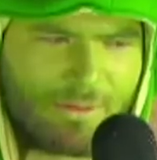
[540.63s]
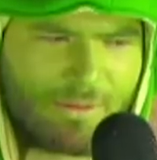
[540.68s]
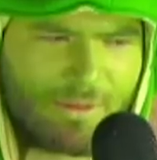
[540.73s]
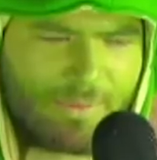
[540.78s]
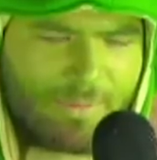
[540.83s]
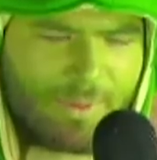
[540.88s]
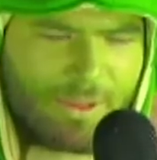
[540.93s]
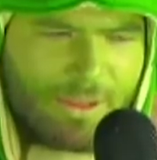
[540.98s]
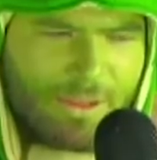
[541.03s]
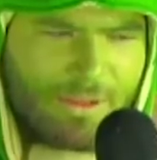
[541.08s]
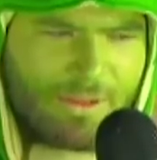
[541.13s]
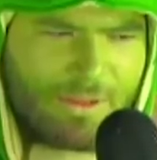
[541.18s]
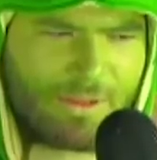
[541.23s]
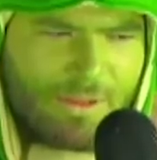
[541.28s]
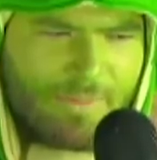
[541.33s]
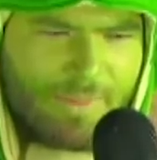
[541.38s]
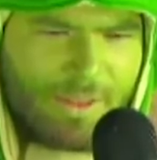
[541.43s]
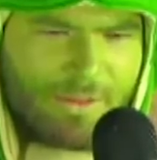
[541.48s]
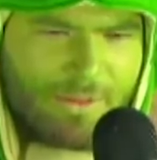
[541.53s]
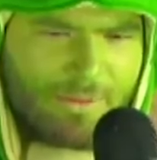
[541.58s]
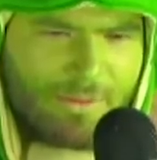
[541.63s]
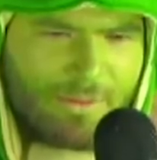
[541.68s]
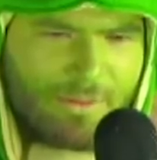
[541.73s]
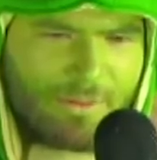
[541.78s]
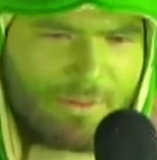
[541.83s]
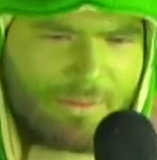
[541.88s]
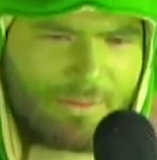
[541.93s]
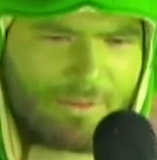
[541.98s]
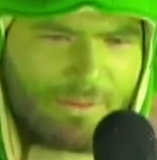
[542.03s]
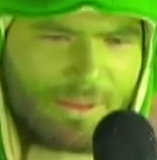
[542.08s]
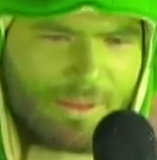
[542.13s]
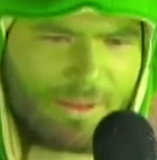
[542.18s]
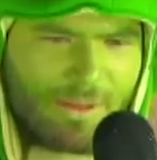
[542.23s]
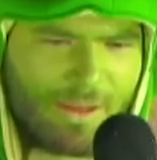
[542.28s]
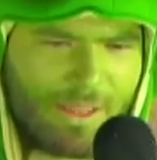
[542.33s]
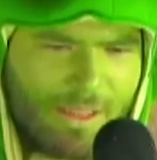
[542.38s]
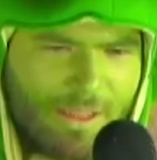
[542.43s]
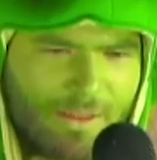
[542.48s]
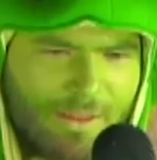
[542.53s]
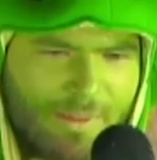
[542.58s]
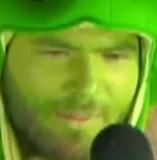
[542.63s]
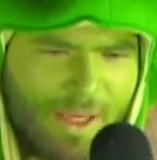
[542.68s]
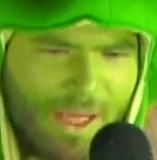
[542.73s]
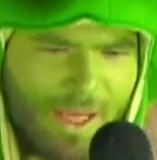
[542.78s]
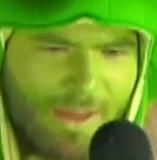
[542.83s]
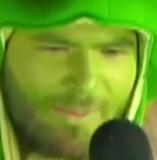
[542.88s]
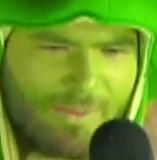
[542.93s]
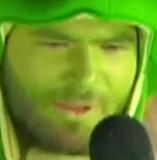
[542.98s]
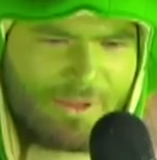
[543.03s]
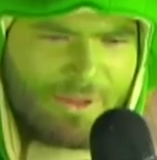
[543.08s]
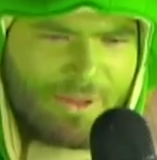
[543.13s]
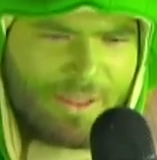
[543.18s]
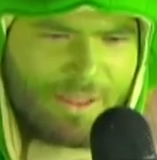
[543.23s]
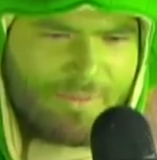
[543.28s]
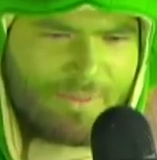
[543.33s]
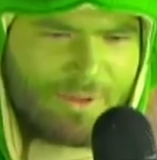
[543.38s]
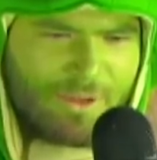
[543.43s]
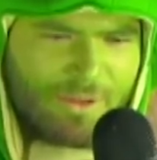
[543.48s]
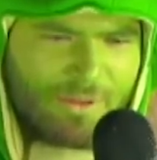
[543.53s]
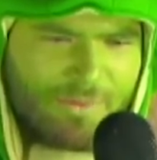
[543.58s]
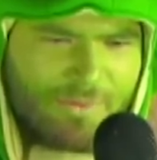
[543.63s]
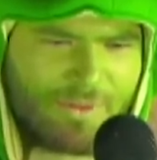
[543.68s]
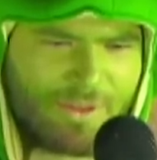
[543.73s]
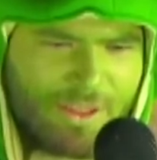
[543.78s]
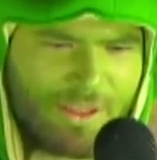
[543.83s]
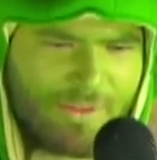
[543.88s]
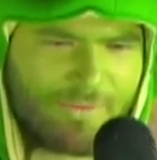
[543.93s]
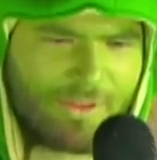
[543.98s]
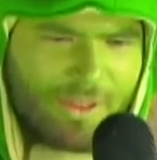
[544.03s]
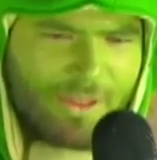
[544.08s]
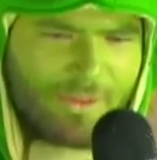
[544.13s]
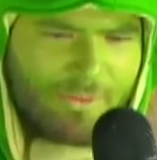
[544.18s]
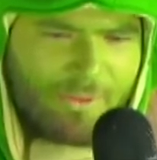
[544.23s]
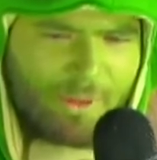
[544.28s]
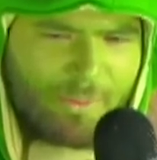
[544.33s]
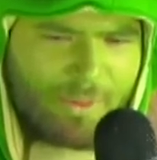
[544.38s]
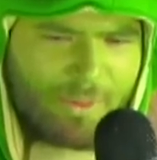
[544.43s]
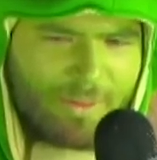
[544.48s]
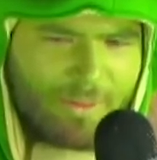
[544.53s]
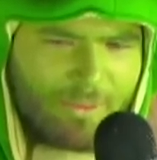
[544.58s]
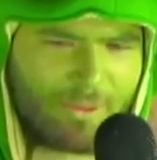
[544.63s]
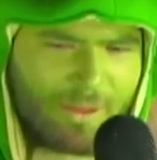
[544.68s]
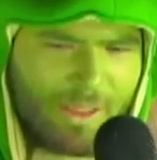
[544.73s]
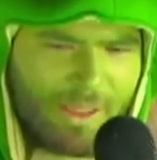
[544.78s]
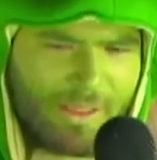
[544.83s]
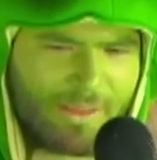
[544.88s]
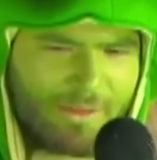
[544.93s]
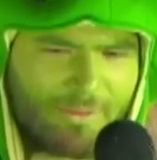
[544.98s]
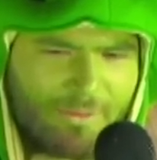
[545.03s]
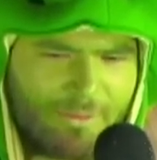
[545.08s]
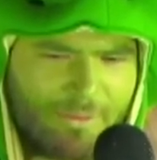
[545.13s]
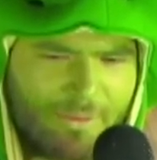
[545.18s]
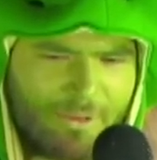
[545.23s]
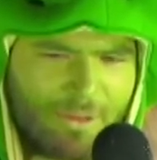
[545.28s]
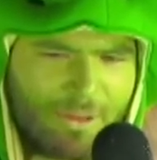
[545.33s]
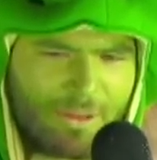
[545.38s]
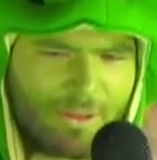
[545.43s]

opinions about do they observe stuff? Are they real people, kind of?